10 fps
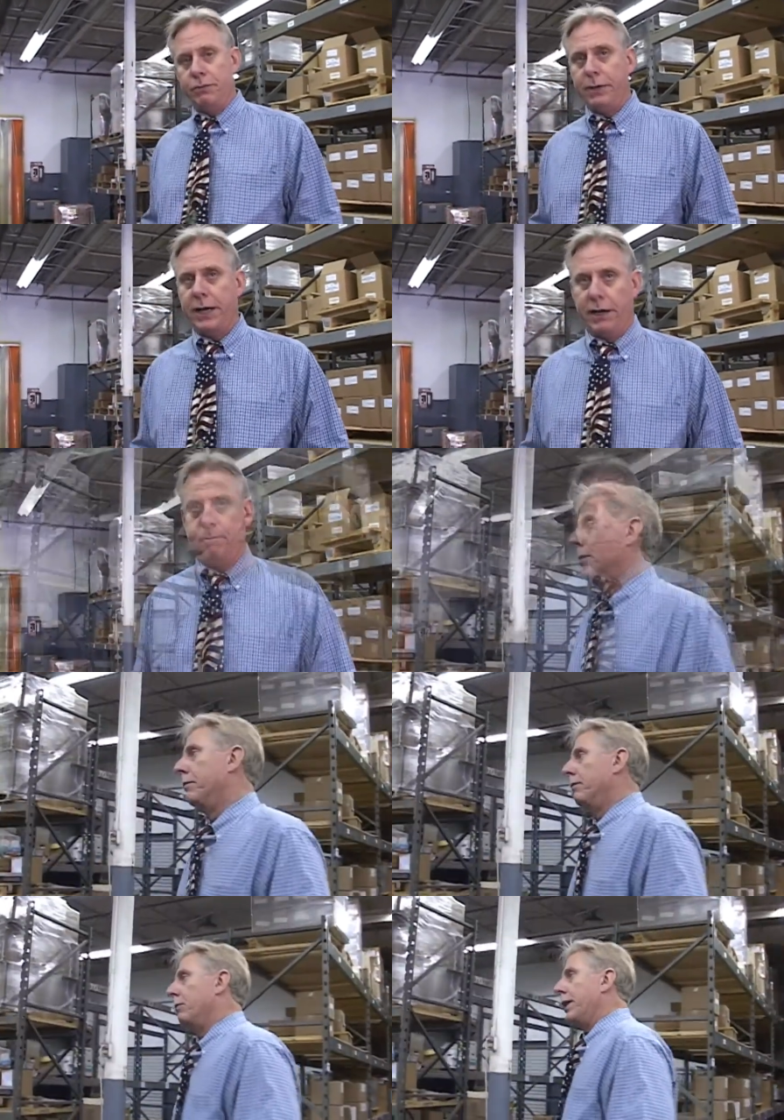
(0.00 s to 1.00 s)
you mail.
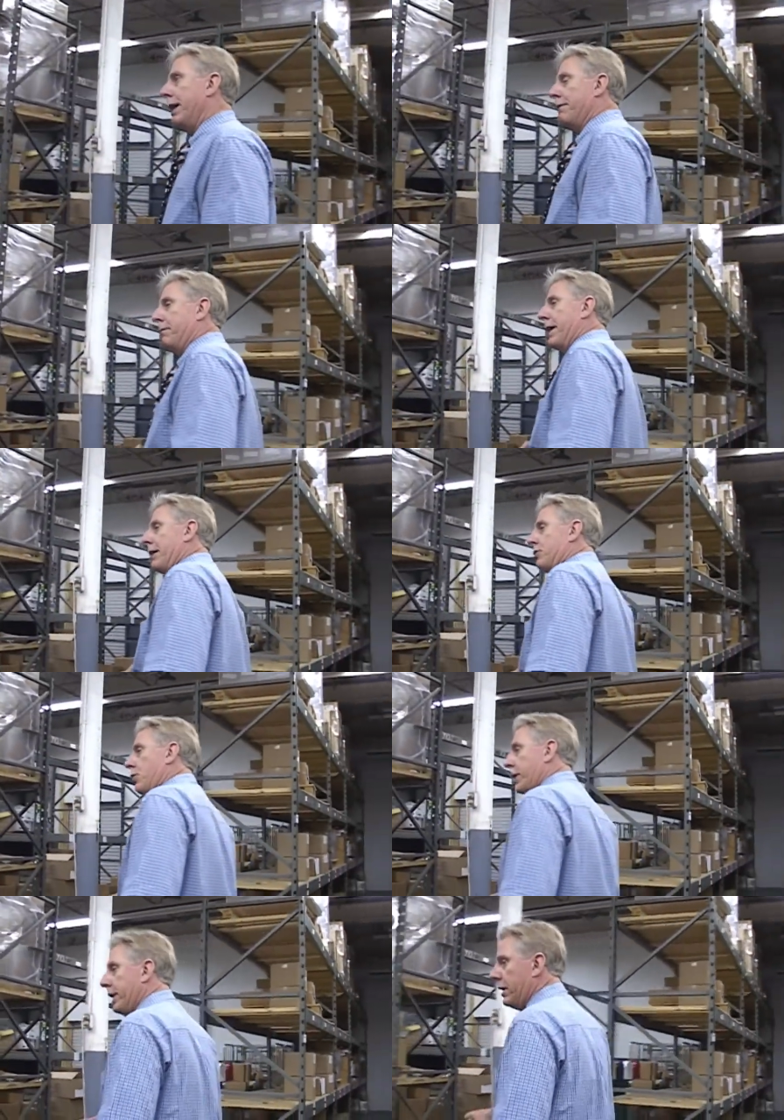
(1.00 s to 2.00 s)
We have about
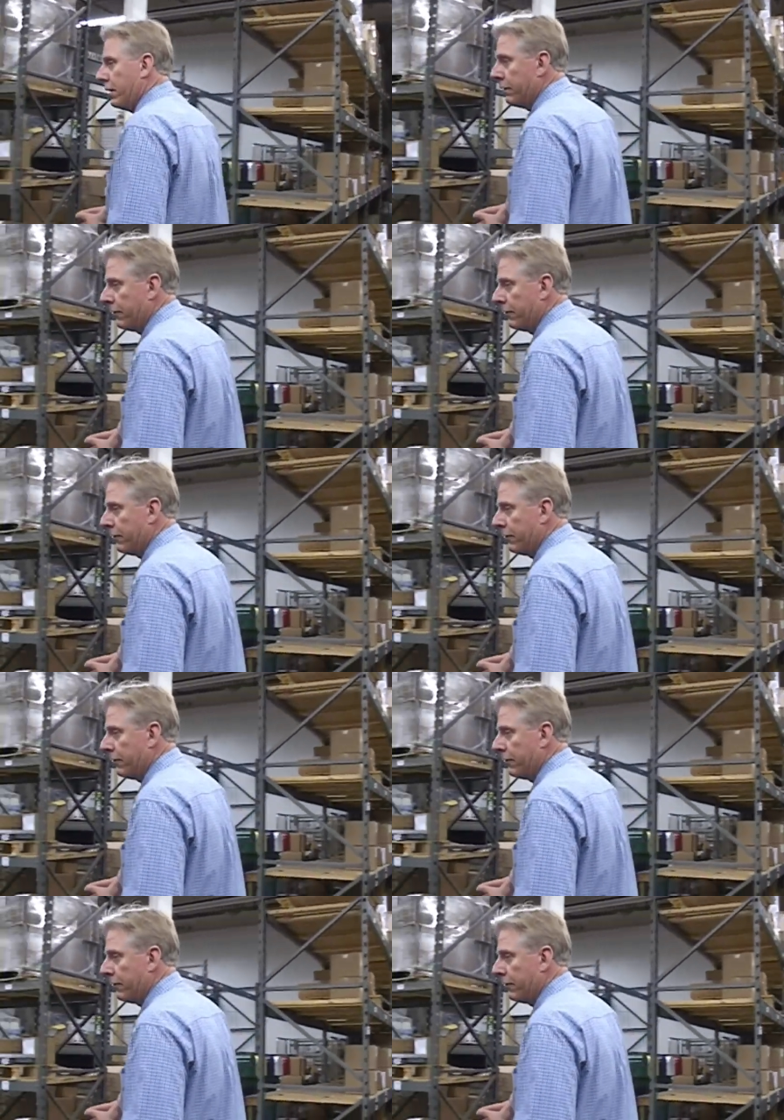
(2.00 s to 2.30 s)
20